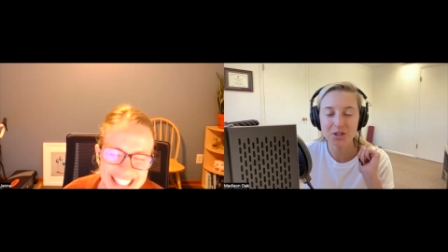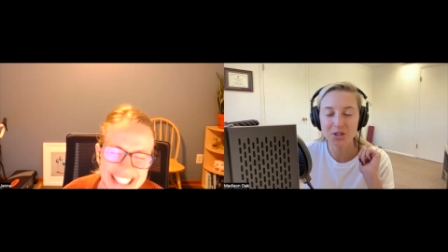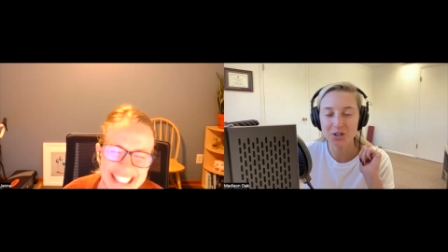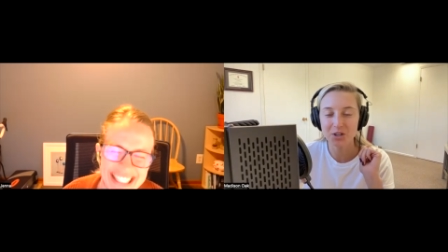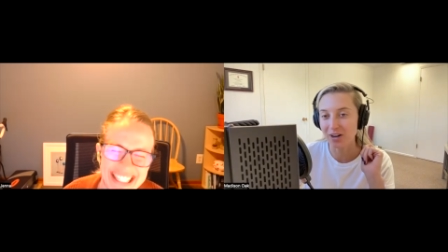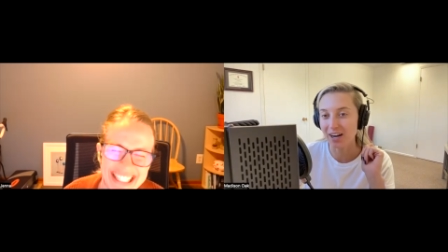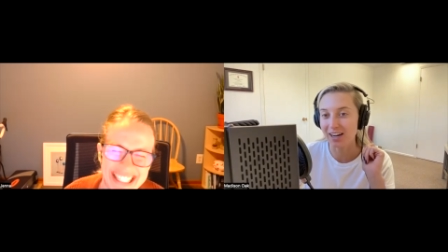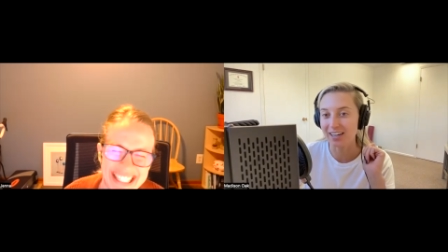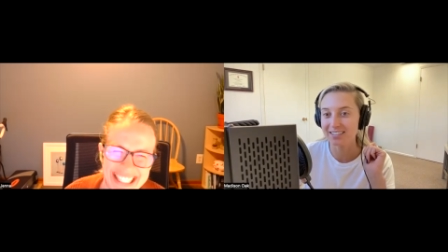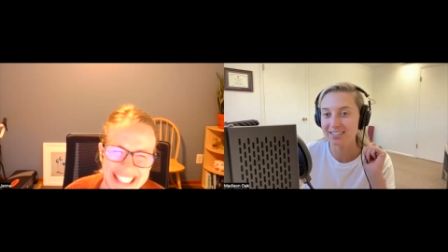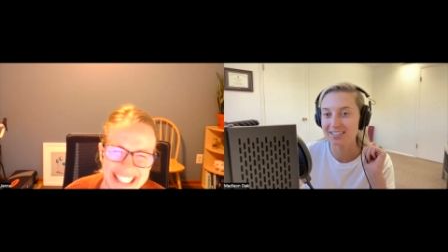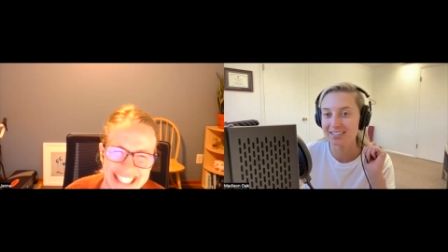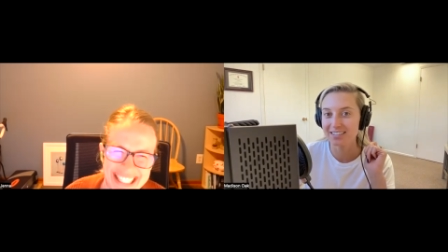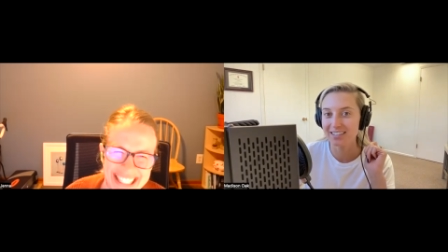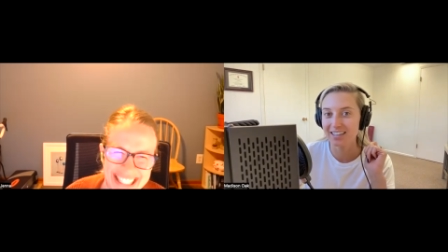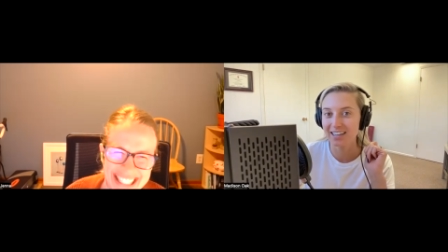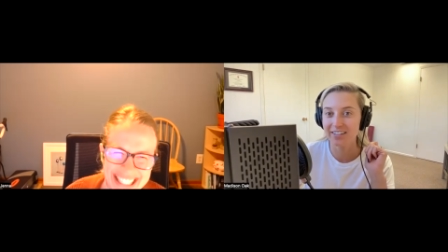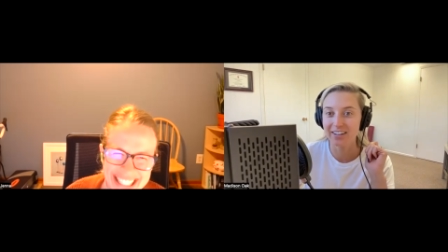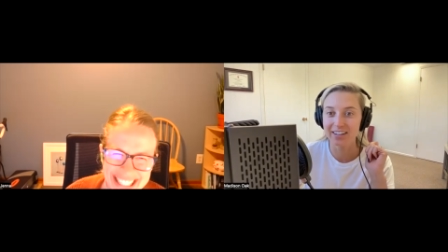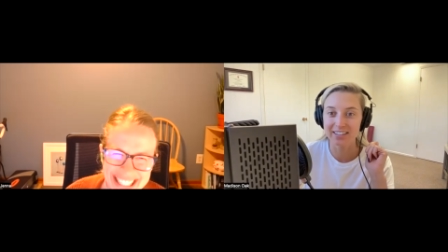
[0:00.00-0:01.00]
Correct.
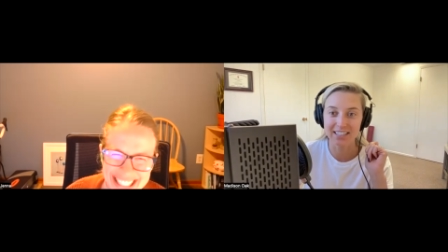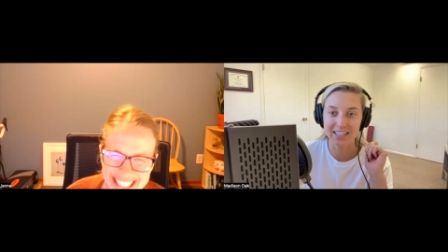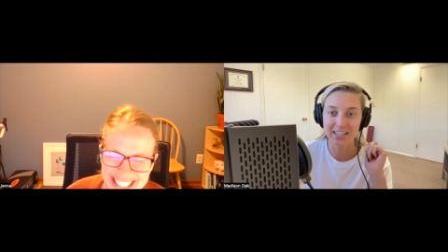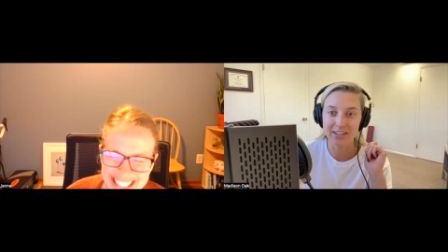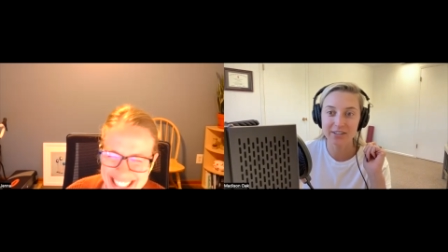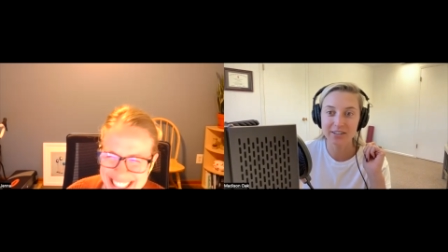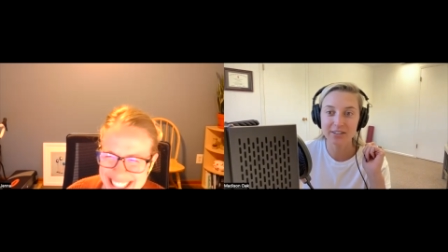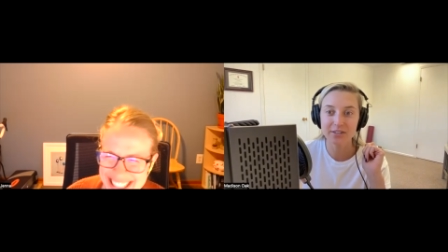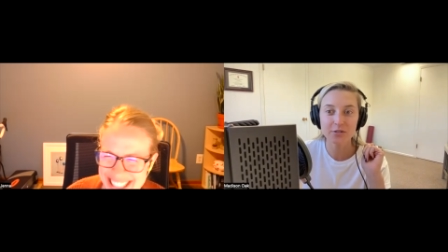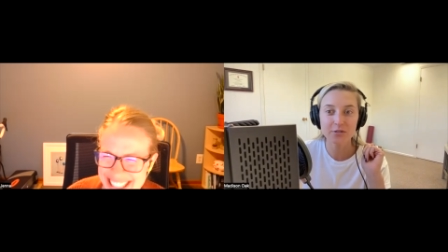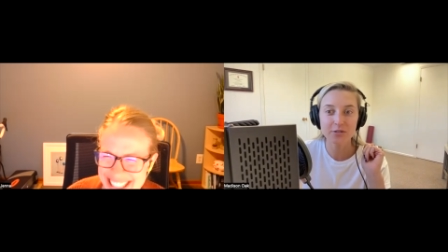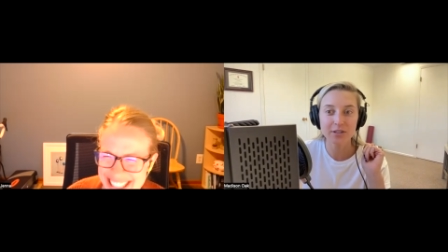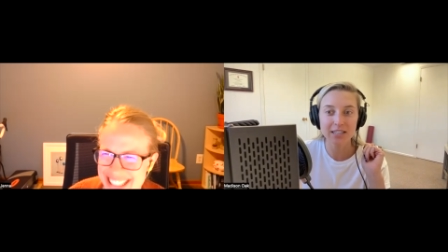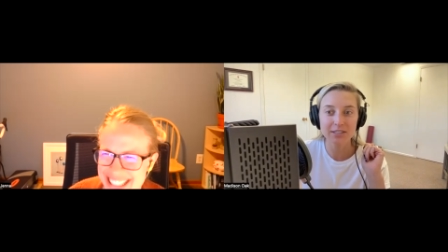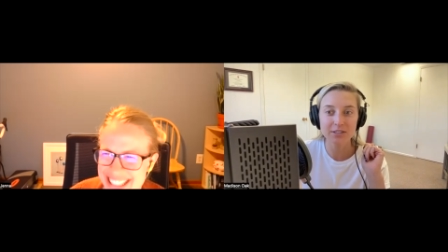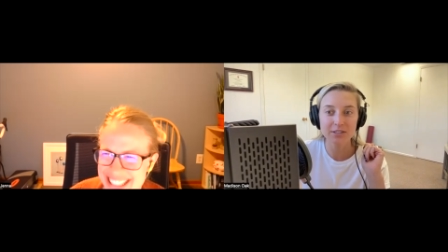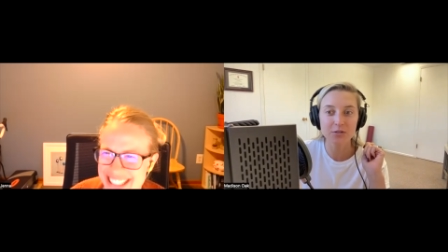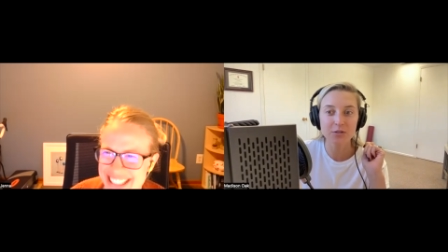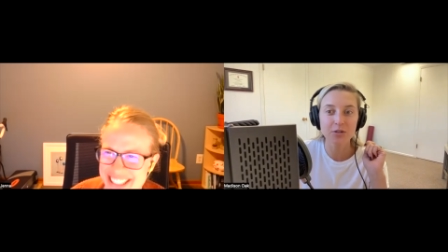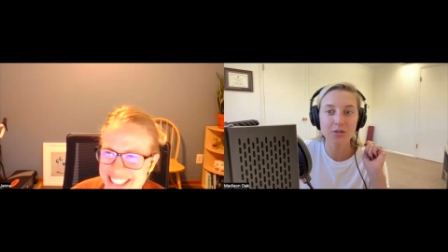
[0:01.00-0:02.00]
And that's how you get through grad
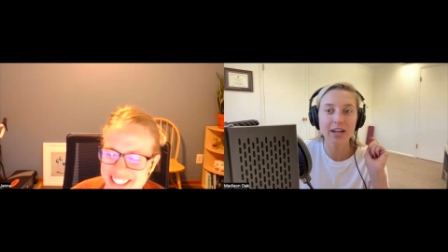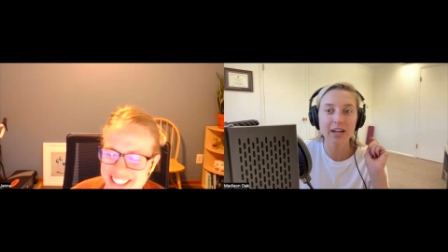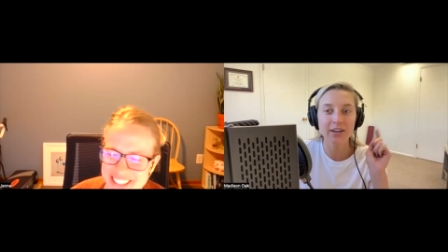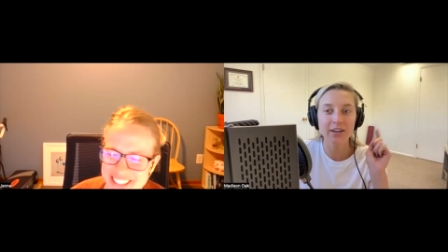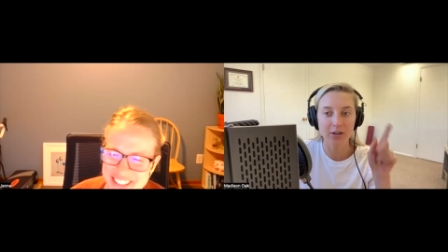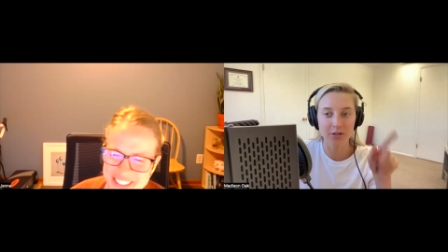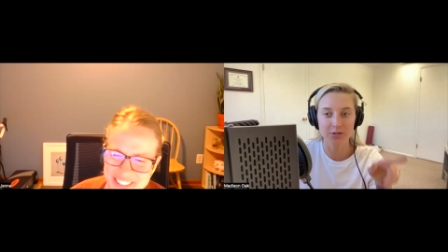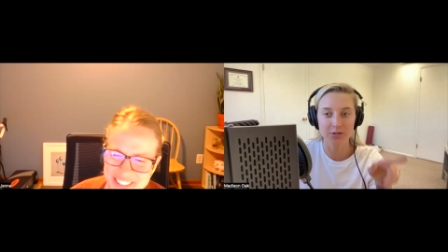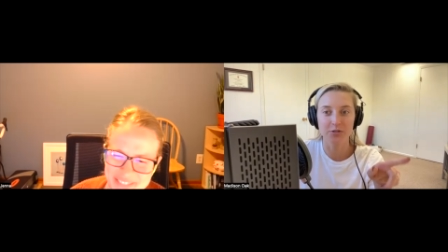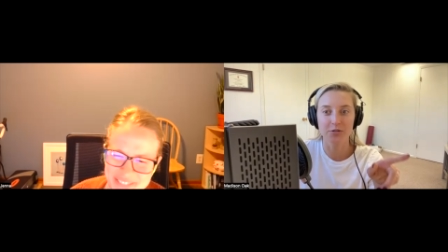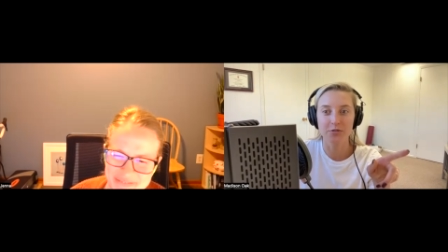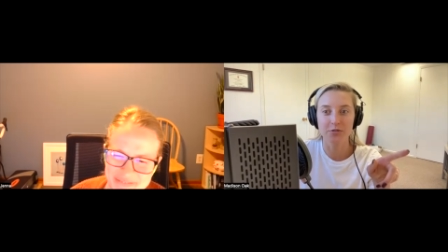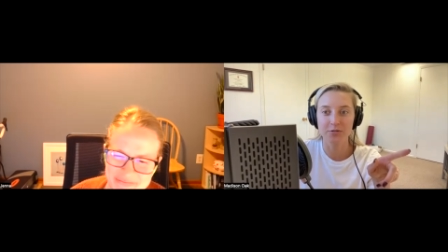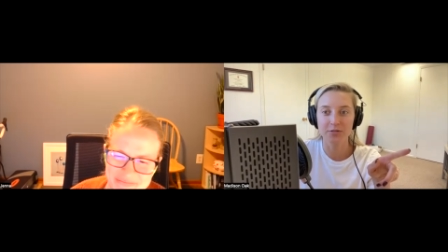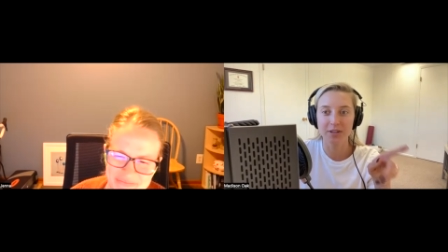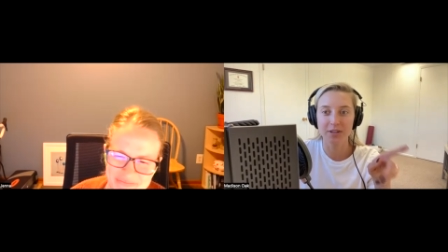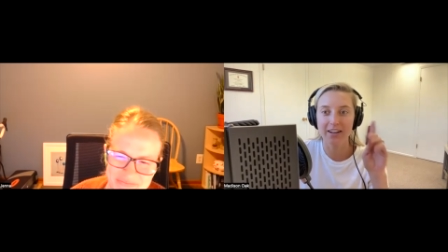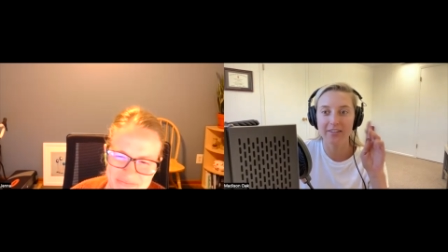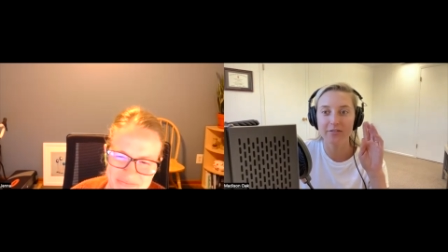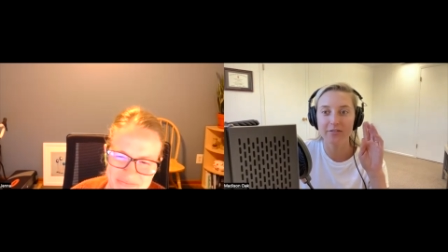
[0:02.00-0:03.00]
school and also through
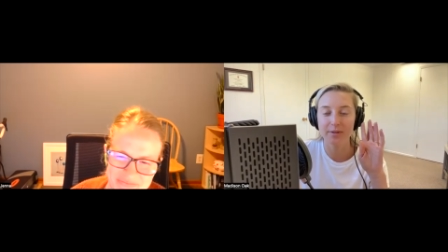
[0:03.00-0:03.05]
life.